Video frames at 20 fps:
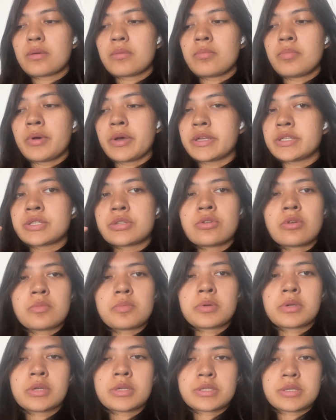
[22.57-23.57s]
but it's not
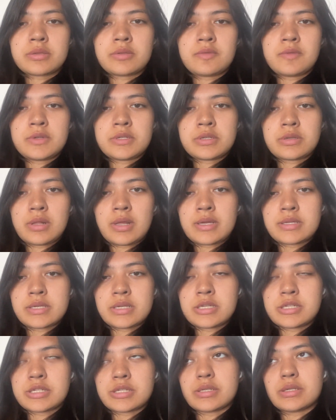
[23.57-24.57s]
because of the
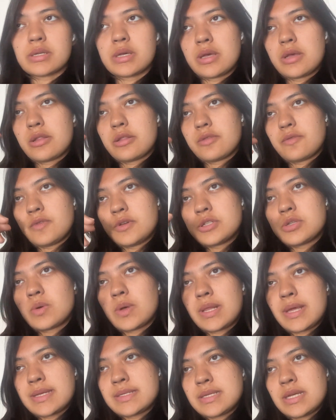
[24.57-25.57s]
visualization the
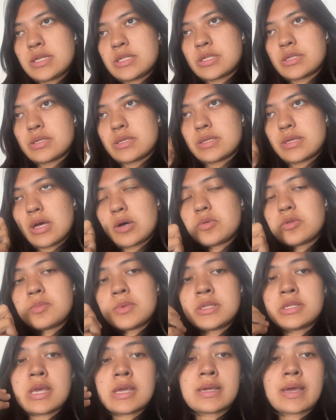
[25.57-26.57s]
visualization is helping
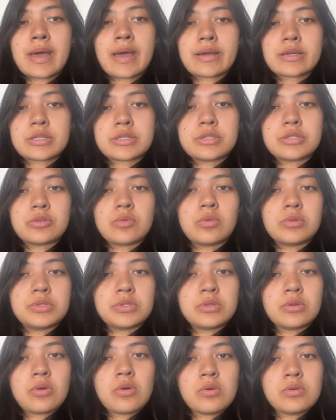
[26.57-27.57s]
me take action towards
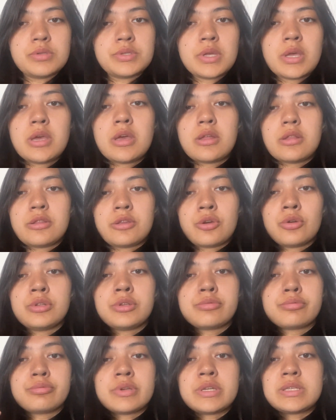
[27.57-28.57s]
the goals the
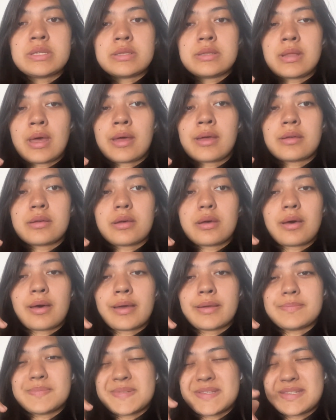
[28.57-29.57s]
only reason that
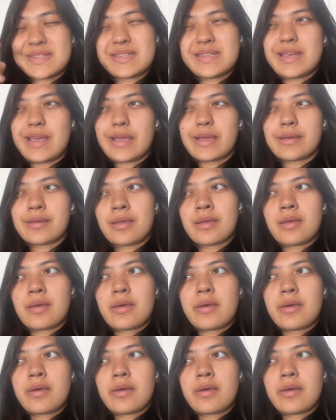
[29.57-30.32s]
I'm seeing